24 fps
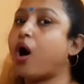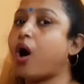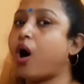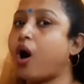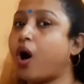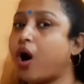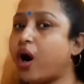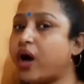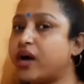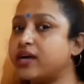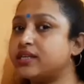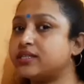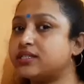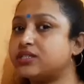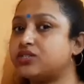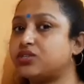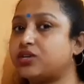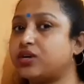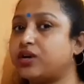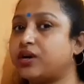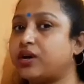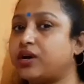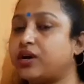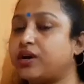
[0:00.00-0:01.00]

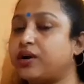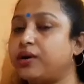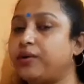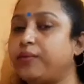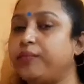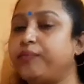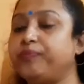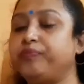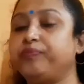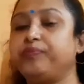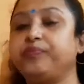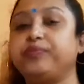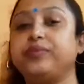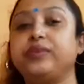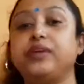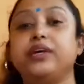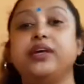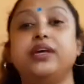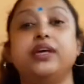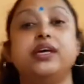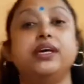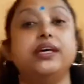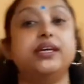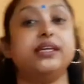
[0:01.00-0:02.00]
Oyster.
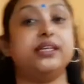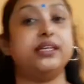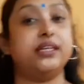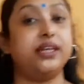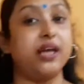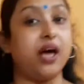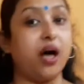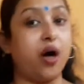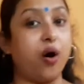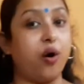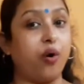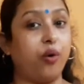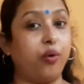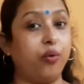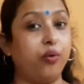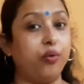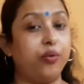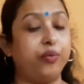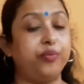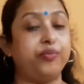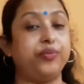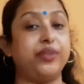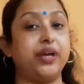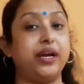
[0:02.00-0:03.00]
Now
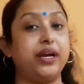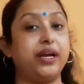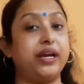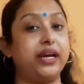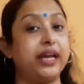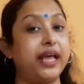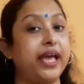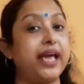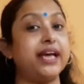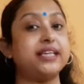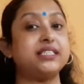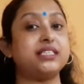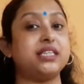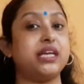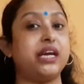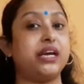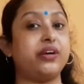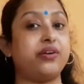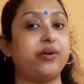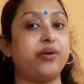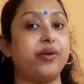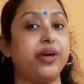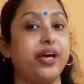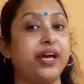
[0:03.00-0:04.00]
the next
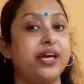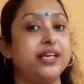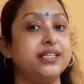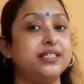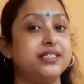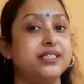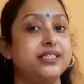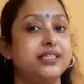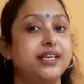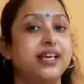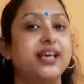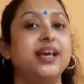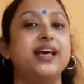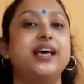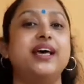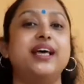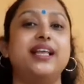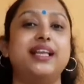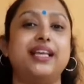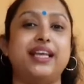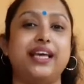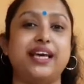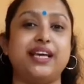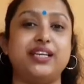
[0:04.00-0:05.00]
letter is
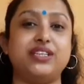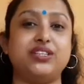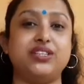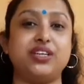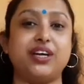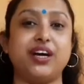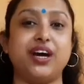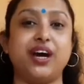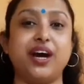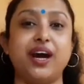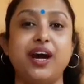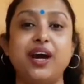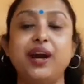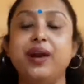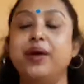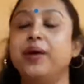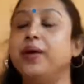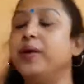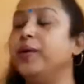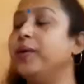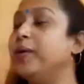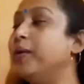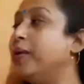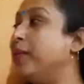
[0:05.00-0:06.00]
letter
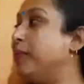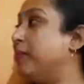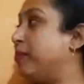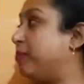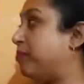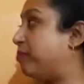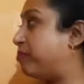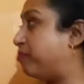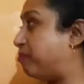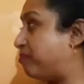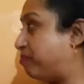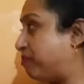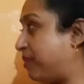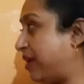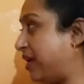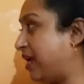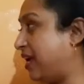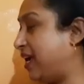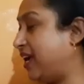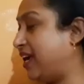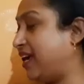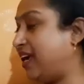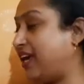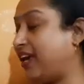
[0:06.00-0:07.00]

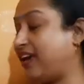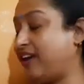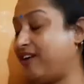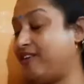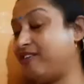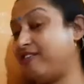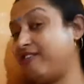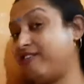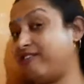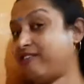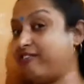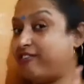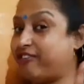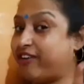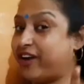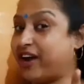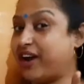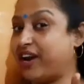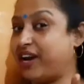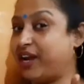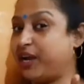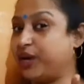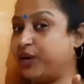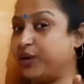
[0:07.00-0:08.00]
P.
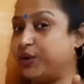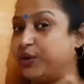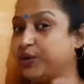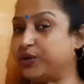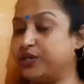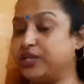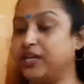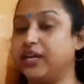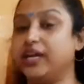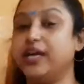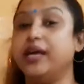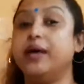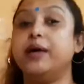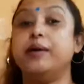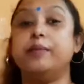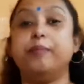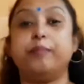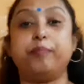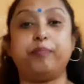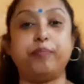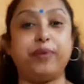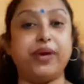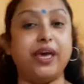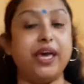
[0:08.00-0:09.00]
Very good.
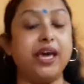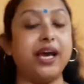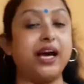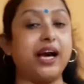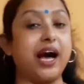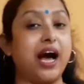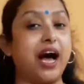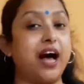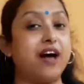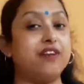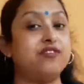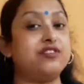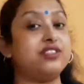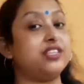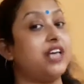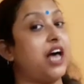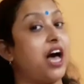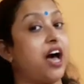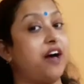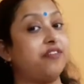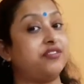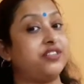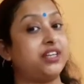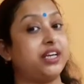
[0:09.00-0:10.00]
P comes
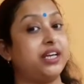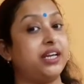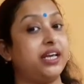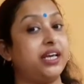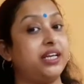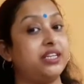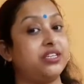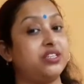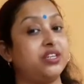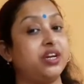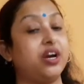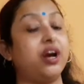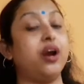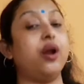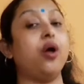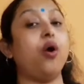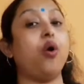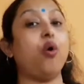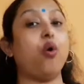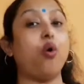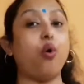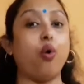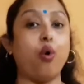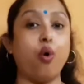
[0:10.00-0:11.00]
after
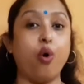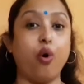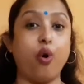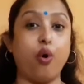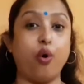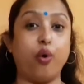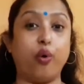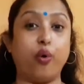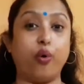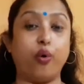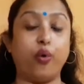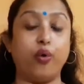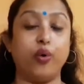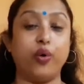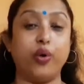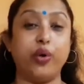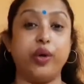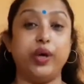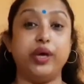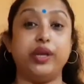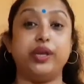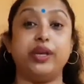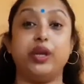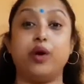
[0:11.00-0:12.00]
letter O.
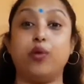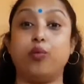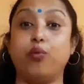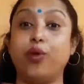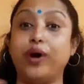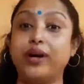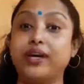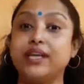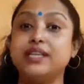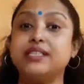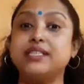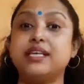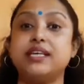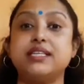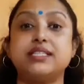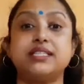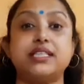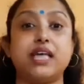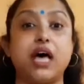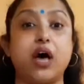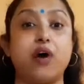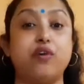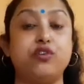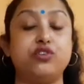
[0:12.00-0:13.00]
Now what is the
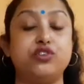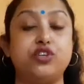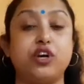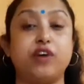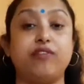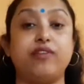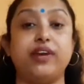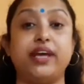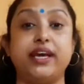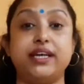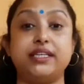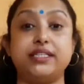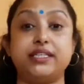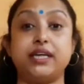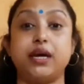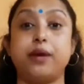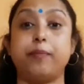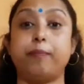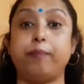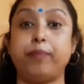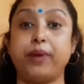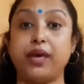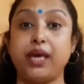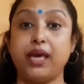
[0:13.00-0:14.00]
sound of
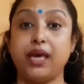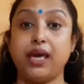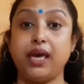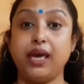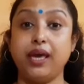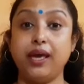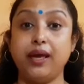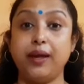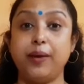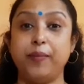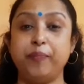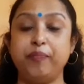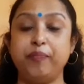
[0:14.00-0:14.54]
letter P?